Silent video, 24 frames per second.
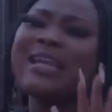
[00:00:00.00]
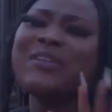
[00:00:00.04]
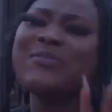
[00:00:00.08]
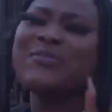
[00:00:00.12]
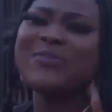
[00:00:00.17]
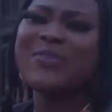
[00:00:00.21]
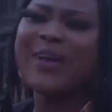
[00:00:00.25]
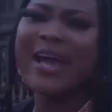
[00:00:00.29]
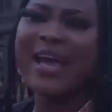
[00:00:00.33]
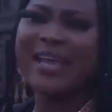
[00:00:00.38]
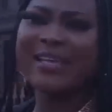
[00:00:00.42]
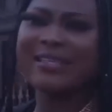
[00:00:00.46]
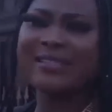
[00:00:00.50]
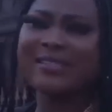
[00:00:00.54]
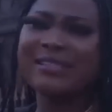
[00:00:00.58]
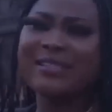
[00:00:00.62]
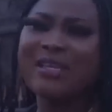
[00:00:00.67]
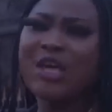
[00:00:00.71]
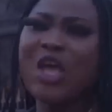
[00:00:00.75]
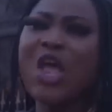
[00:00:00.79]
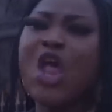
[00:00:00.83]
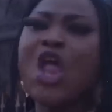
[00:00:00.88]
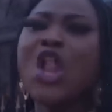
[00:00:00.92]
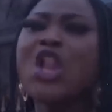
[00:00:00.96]

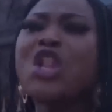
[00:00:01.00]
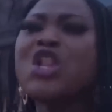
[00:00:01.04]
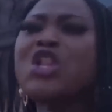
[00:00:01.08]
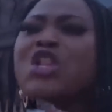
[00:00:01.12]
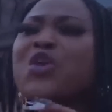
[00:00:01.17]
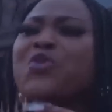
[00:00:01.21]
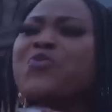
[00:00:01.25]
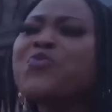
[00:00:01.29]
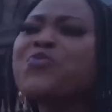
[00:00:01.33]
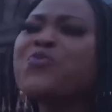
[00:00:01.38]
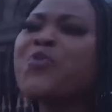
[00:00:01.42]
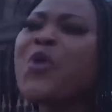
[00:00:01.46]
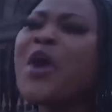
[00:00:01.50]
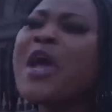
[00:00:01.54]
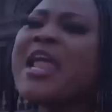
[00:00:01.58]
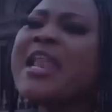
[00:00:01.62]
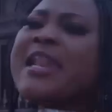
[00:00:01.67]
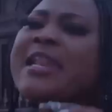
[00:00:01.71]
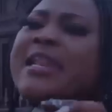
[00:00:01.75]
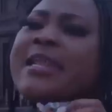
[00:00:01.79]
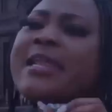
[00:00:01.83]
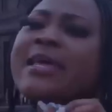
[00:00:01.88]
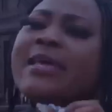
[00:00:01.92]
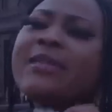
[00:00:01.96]
advice. Look for a
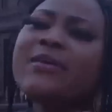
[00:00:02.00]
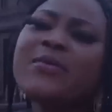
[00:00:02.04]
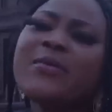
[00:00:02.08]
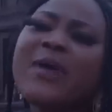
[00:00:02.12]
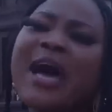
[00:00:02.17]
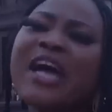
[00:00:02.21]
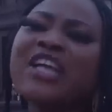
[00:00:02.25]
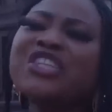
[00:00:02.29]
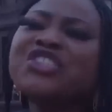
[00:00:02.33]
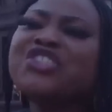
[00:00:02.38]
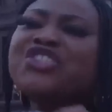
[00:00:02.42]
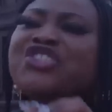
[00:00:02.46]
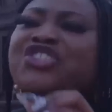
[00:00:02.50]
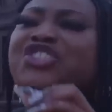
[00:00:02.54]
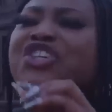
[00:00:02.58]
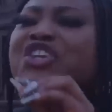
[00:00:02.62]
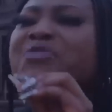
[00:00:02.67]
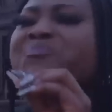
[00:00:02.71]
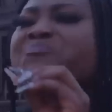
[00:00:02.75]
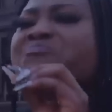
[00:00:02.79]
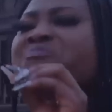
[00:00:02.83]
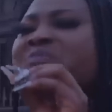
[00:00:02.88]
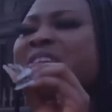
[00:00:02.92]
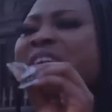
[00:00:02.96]
little and
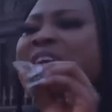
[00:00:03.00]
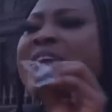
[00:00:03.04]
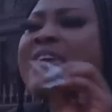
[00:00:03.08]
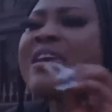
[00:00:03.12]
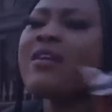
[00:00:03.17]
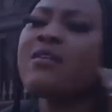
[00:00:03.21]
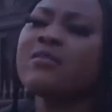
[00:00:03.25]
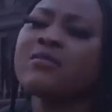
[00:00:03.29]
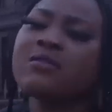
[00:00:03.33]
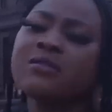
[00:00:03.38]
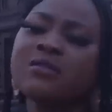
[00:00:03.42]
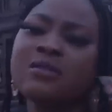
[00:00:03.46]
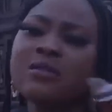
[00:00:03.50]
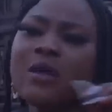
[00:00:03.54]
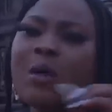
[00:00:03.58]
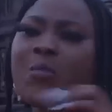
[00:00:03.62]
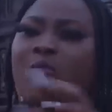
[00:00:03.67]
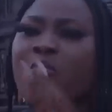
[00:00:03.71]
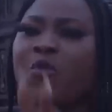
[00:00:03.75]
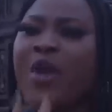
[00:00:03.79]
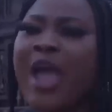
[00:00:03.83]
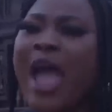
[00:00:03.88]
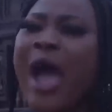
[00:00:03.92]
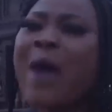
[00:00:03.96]
cheap girl
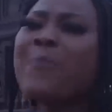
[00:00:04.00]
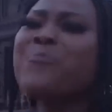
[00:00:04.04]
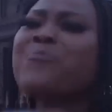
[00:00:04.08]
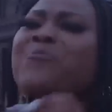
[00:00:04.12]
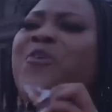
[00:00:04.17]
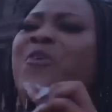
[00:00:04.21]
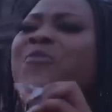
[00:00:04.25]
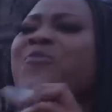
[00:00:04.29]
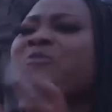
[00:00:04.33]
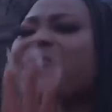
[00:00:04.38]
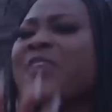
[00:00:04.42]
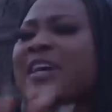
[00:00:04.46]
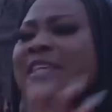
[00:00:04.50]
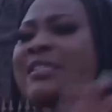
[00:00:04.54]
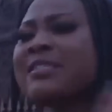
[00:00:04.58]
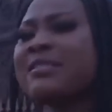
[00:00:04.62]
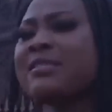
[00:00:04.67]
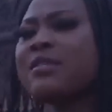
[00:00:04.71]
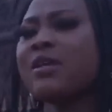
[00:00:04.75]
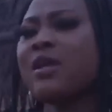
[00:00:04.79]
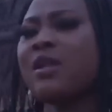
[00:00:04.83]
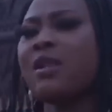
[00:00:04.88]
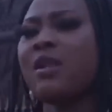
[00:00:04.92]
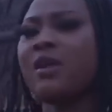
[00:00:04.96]
somewhere and
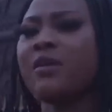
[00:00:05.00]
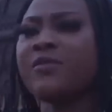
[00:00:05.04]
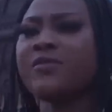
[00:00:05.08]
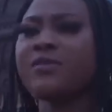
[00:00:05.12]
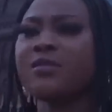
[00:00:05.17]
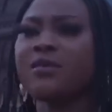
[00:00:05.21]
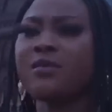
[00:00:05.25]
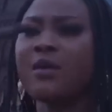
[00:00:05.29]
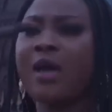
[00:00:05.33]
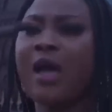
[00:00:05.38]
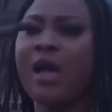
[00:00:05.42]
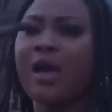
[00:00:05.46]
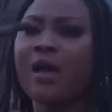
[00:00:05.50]
profess your love to